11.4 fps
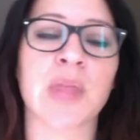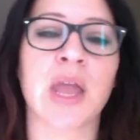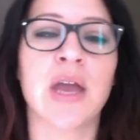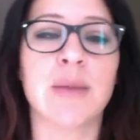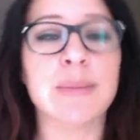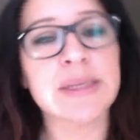
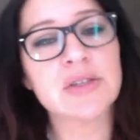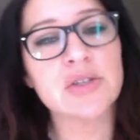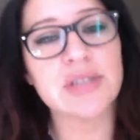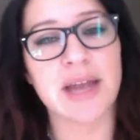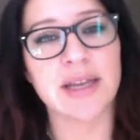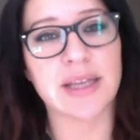Mister
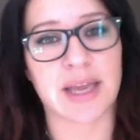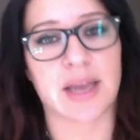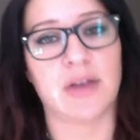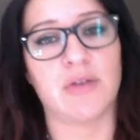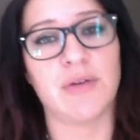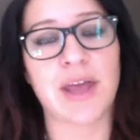Dan King,
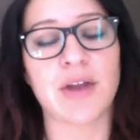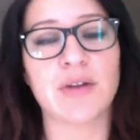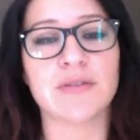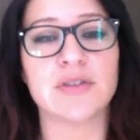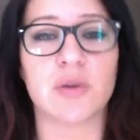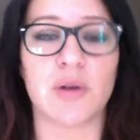creator of
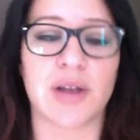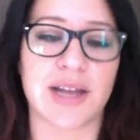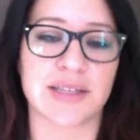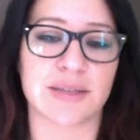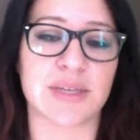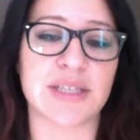
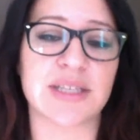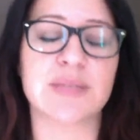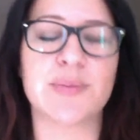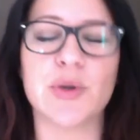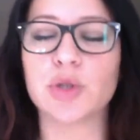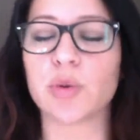Soulgasm. He's a
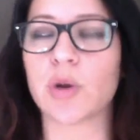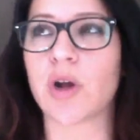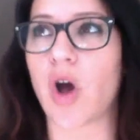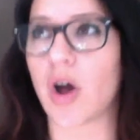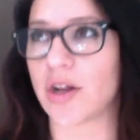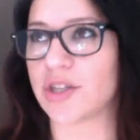spiritual
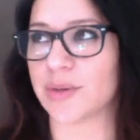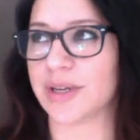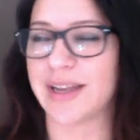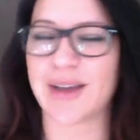conduit.